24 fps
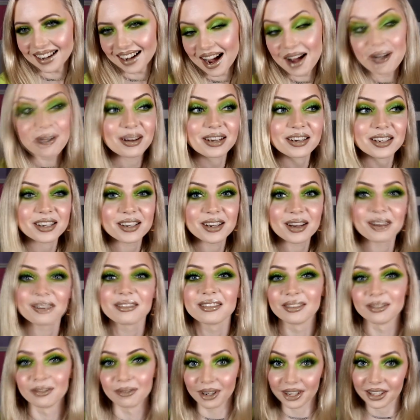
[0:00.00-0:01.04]
I want to
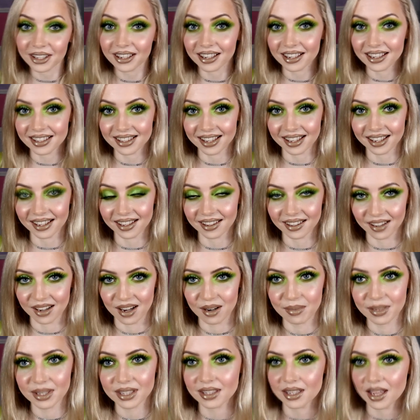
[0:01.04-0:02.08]
know what you guys think in the
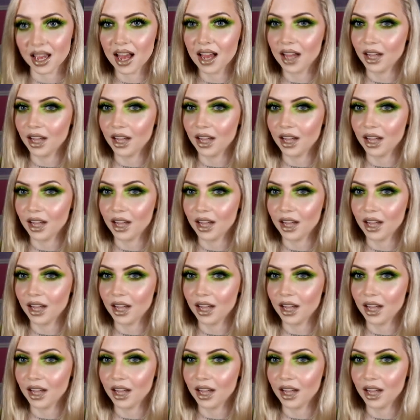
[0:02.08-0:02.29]
comments.